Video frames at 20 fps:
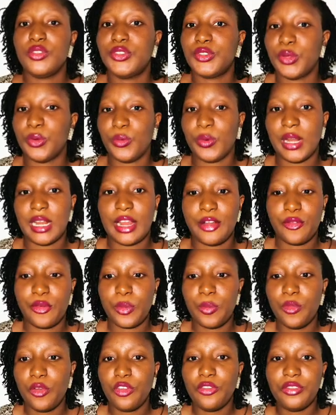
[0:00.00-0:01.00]
So when I
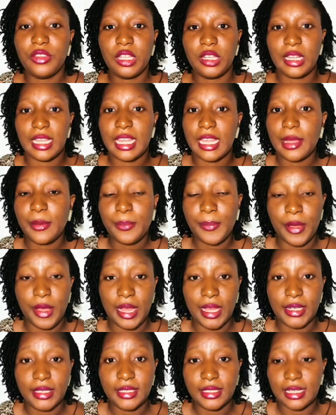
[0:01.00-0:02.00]
remove the
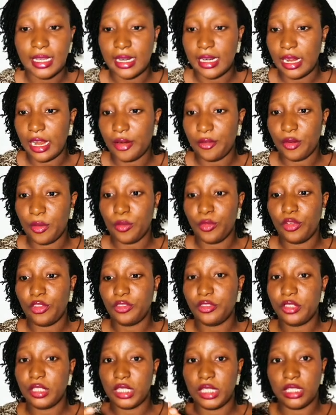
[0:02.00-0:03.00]
keypad and I
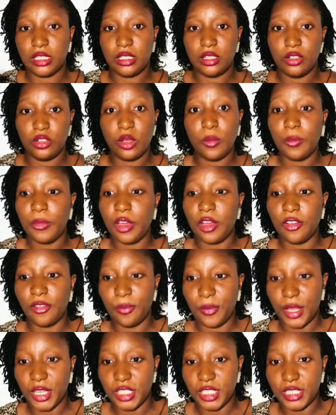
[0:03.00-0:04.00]
remove the number
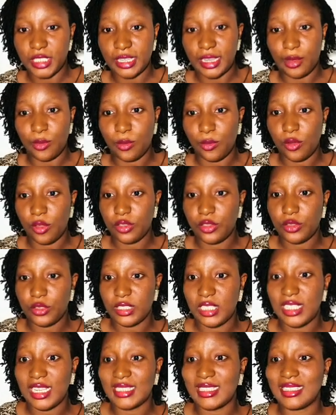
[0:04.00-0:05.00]
of pages I want to
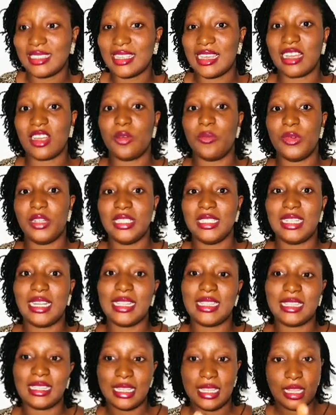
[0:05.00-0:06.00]
see that it
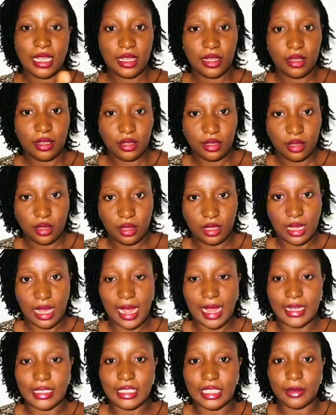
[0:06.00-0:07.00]
accommodates the
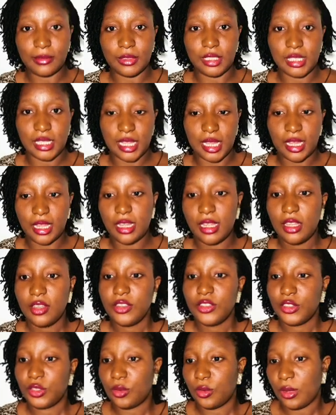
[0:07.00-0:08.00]
items there,
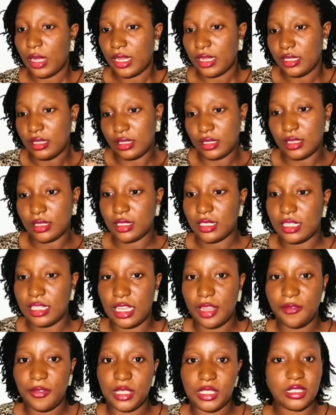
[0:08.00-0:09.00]
so it
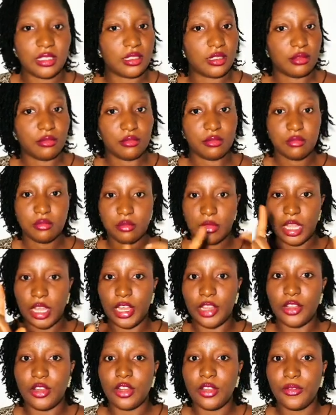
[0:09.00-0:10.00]
gave it
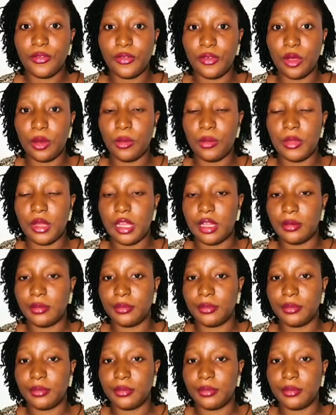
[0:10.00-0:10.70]
a uniform